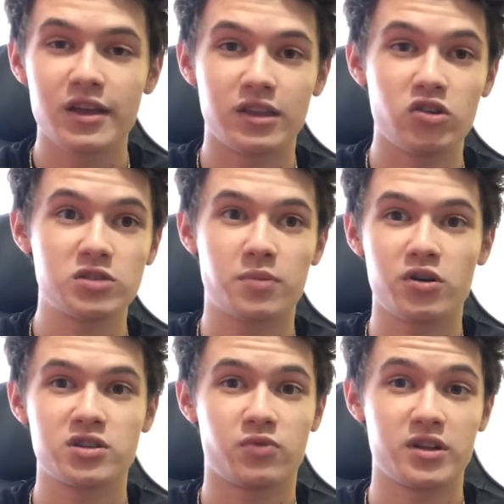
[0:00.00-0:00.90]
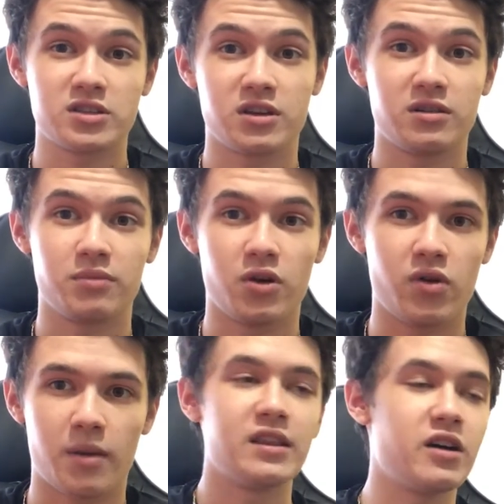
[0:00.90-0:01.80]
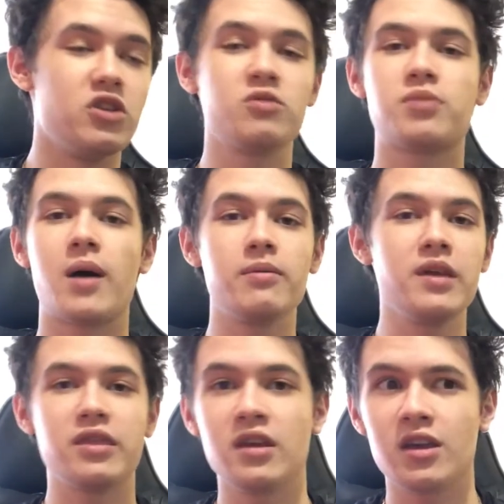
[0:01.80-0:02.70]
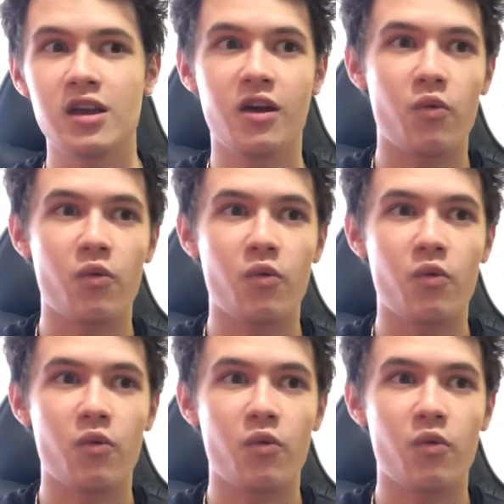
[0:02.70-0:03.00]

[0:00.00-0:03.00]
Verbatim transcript: those posts are one that's gonna blow up. Now you're probably thinking,